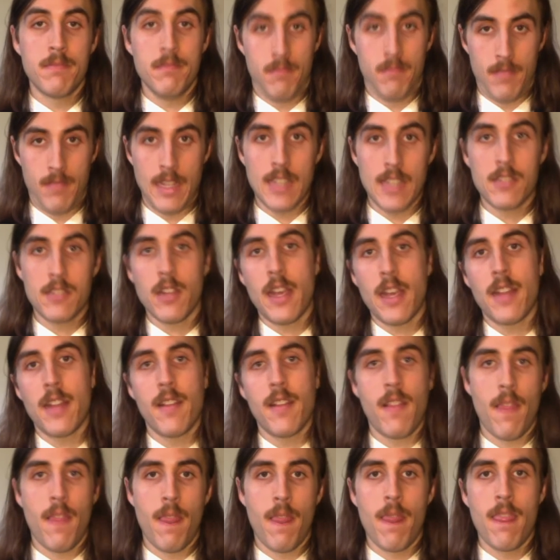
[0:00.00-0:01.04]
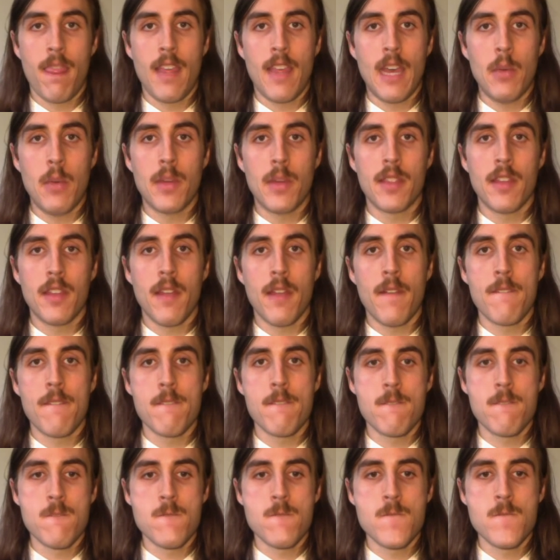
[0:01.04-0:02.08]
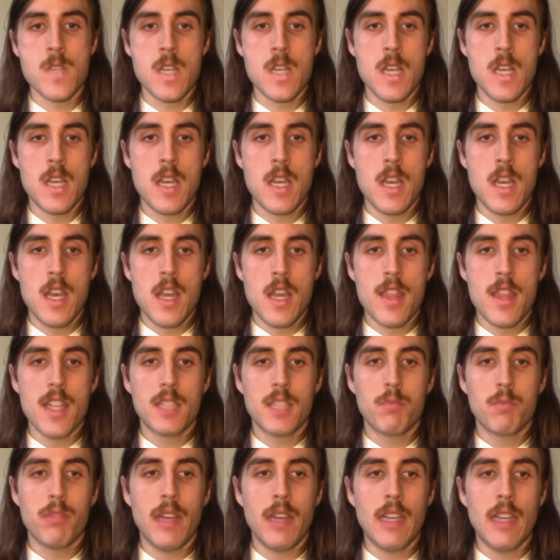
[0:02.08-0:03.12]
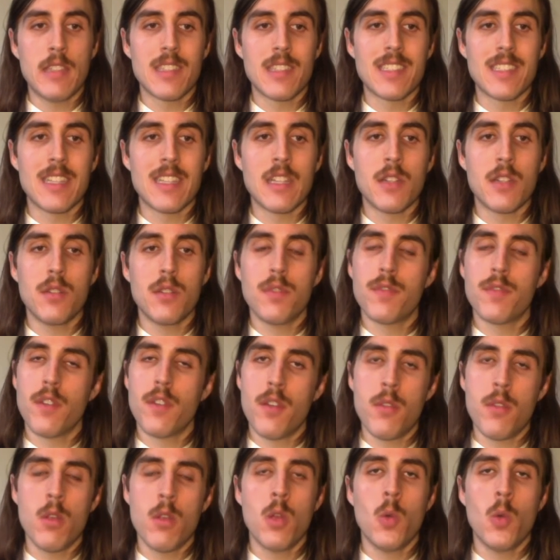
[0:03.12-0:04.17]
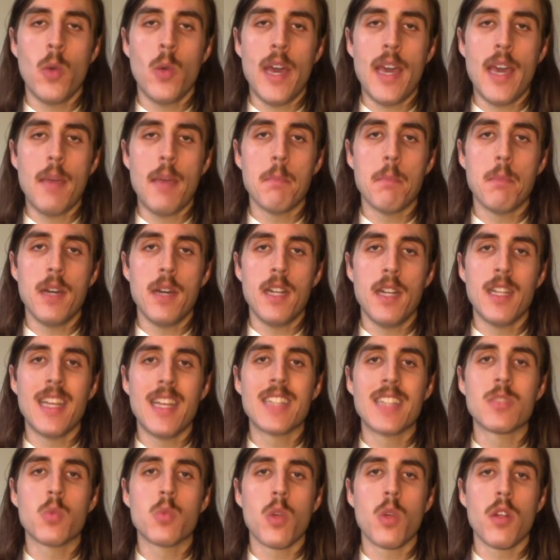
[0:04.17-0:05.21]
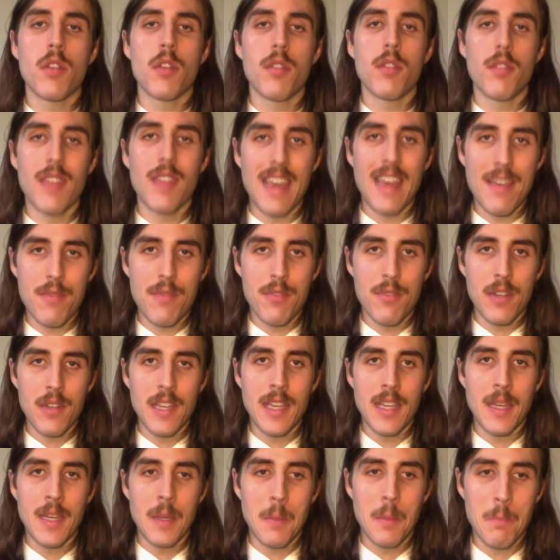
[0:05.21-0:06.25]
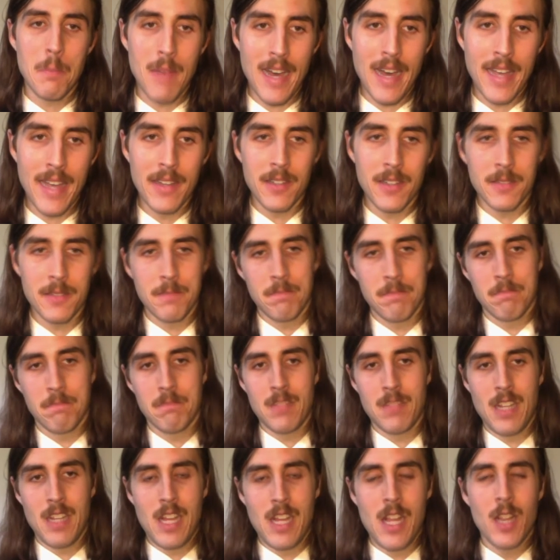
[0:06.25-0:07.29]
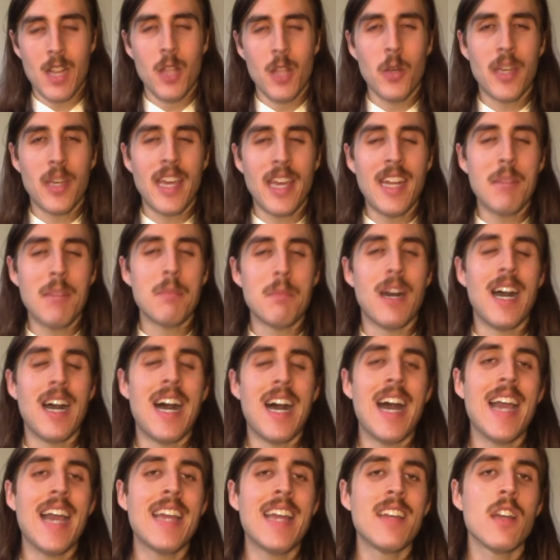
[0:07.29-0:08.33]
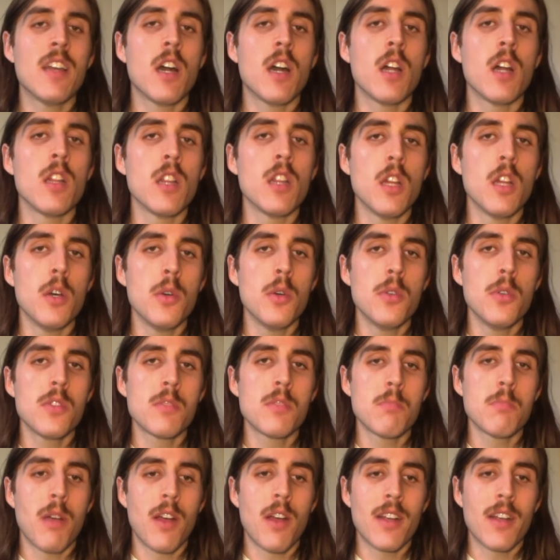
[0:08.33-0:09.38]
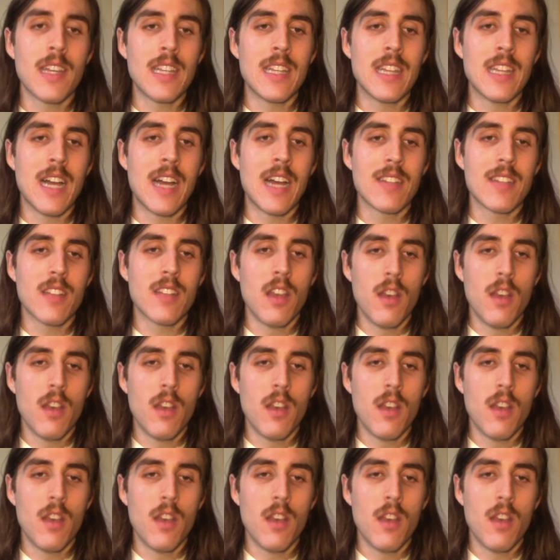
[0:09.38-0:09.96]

That's right, I went there. This place is a little further away, but it's worth every mile. Located behind a Lowe's parking lot,